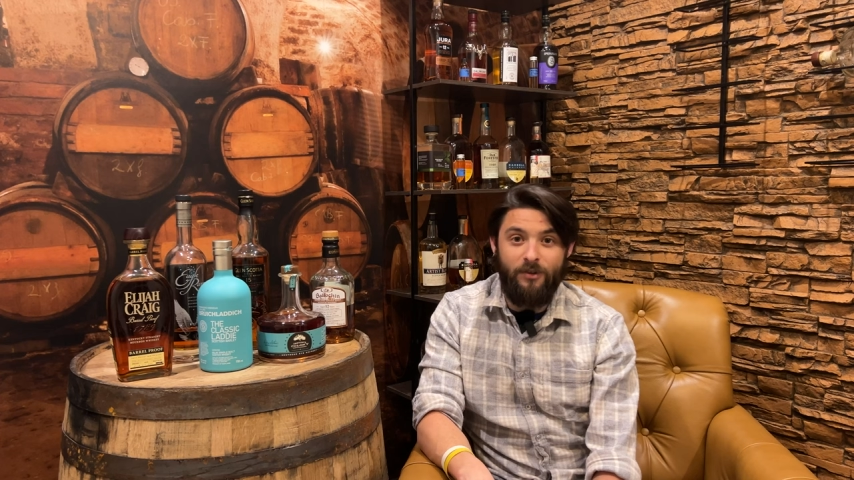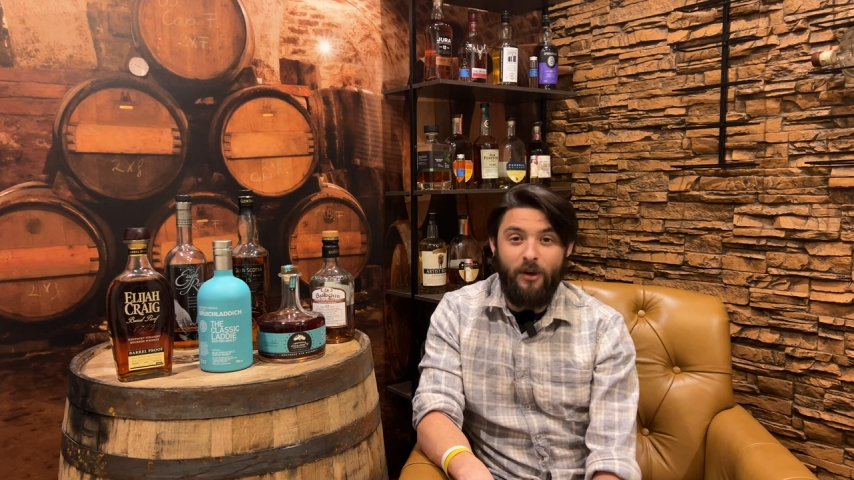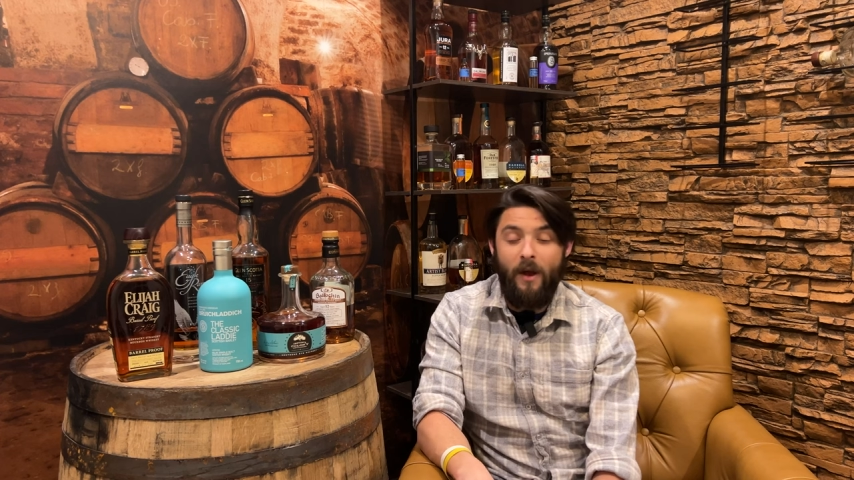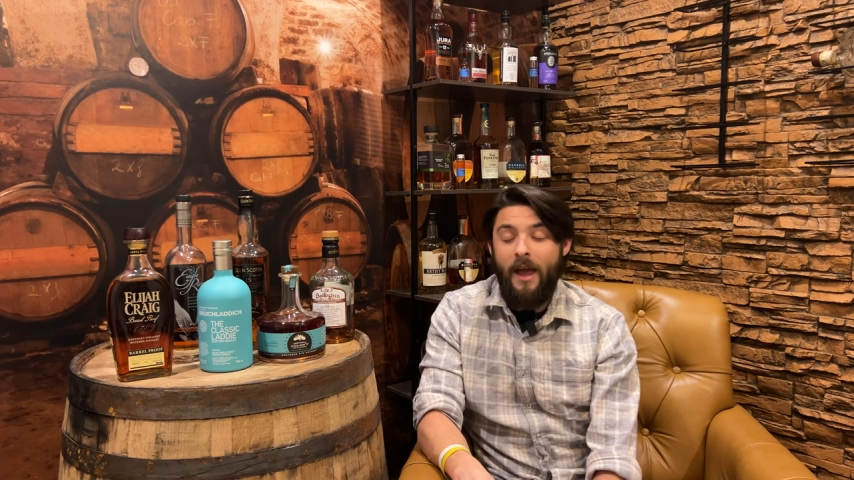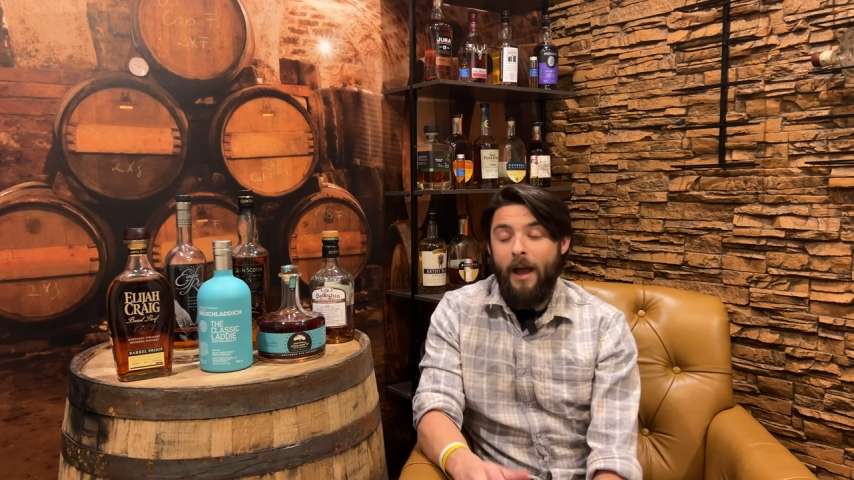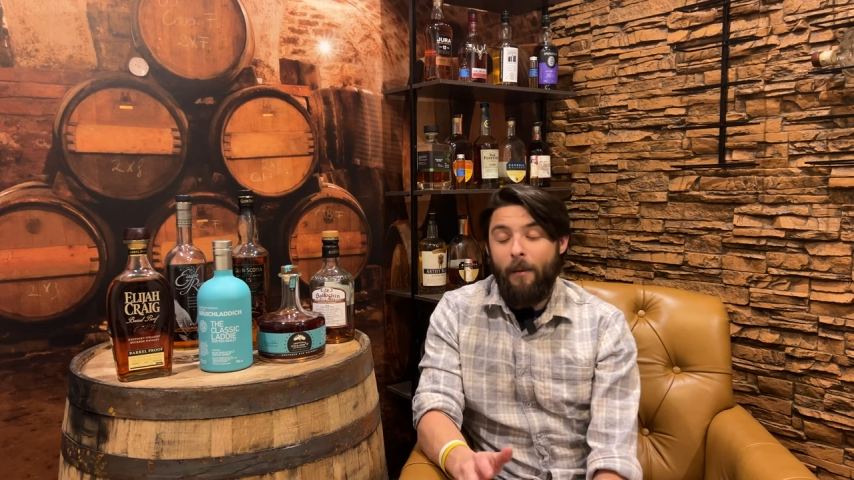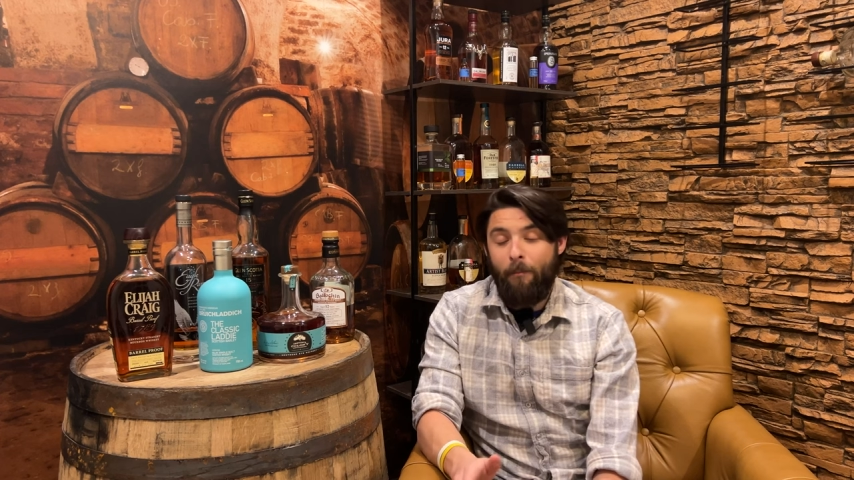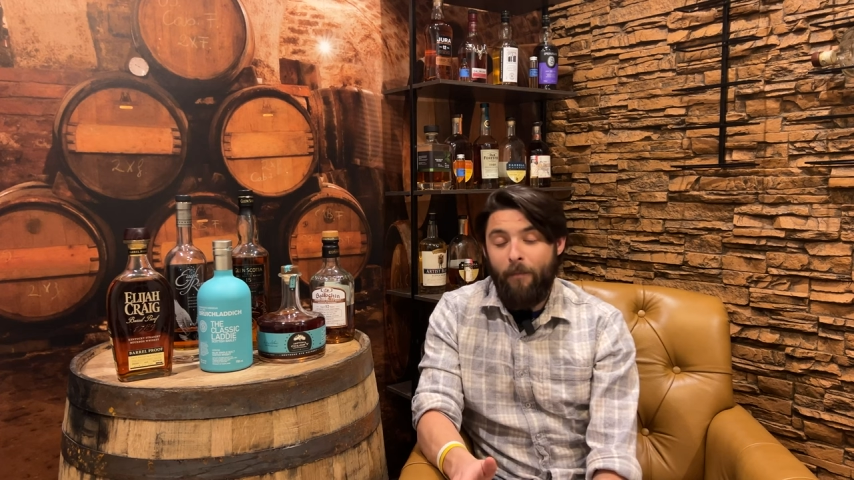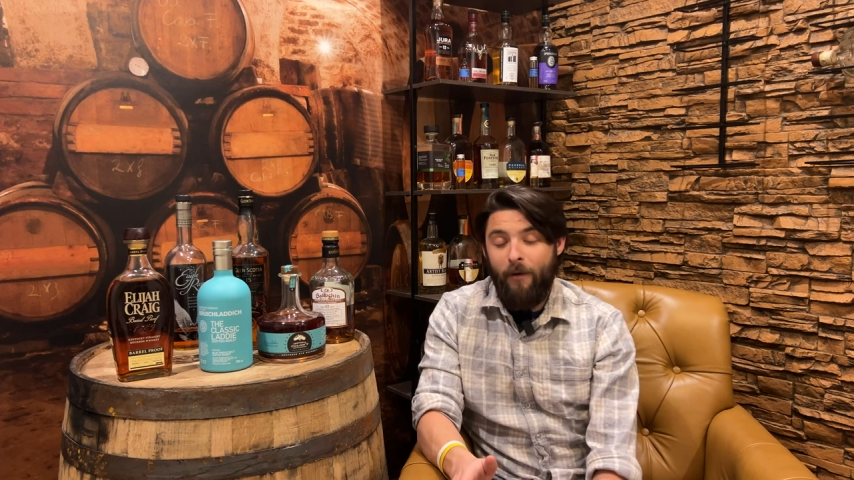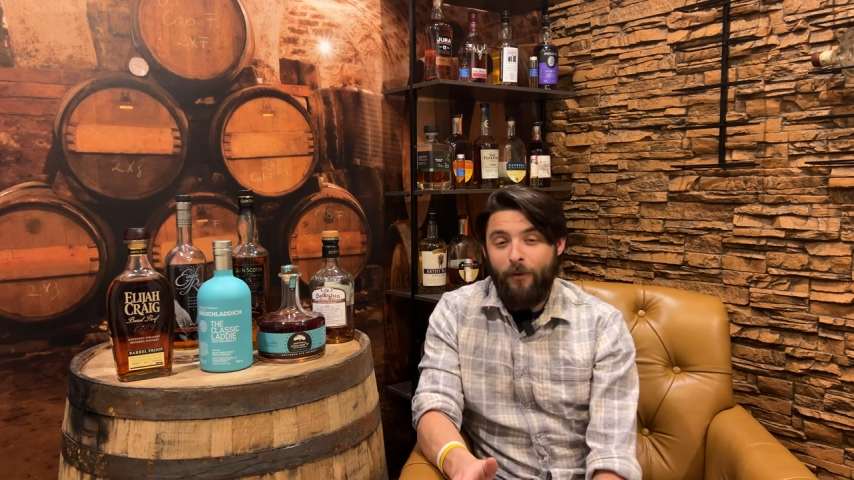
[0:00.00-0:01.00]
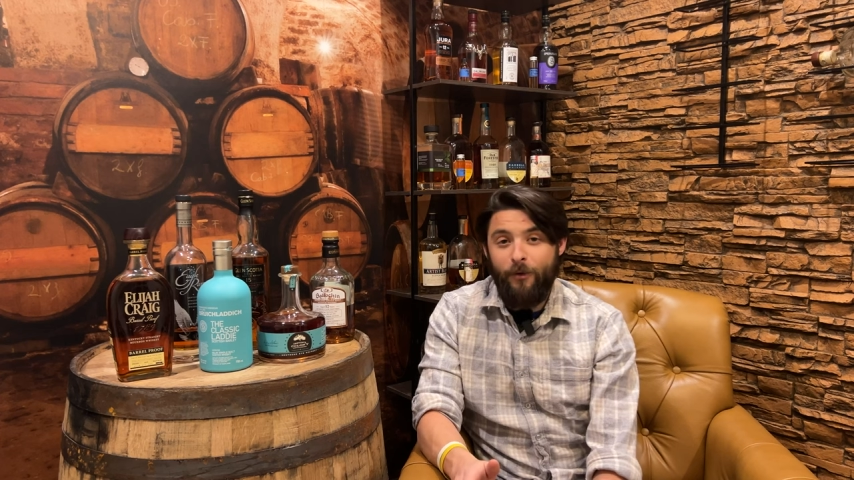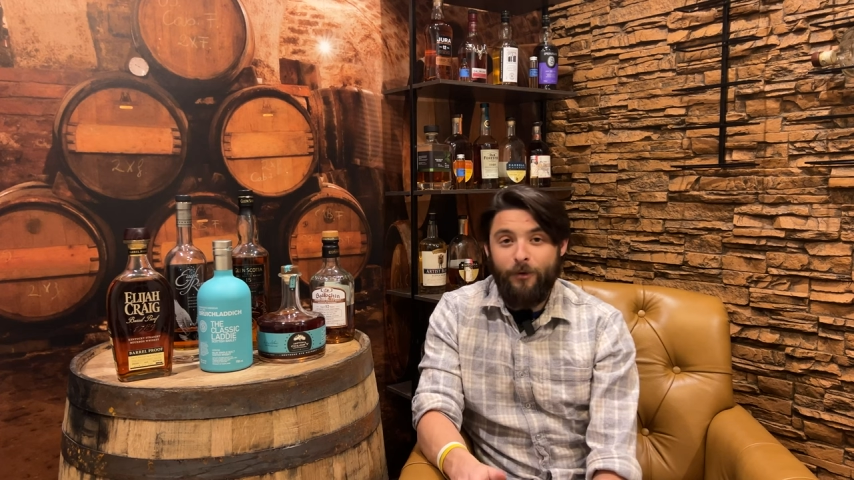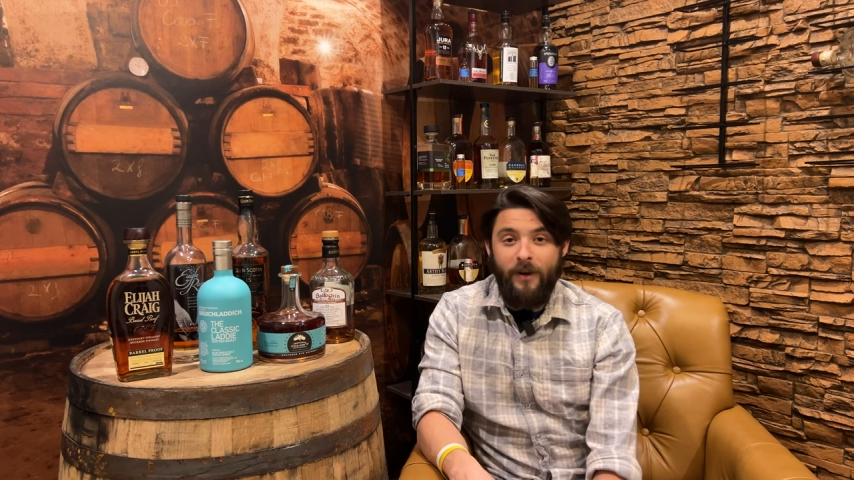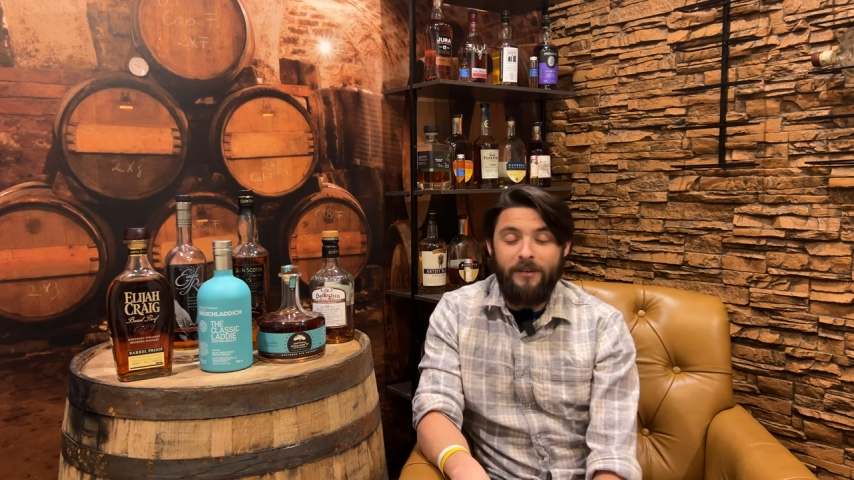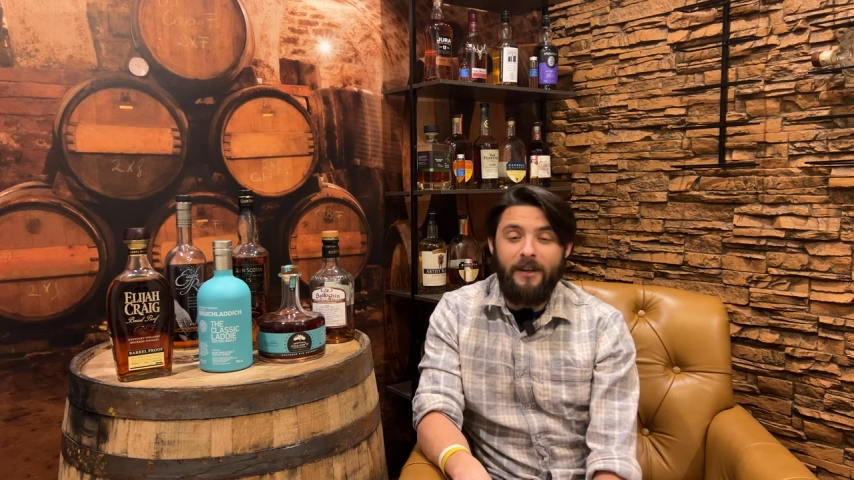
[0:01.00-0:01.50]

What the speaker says: So Buffalo Trace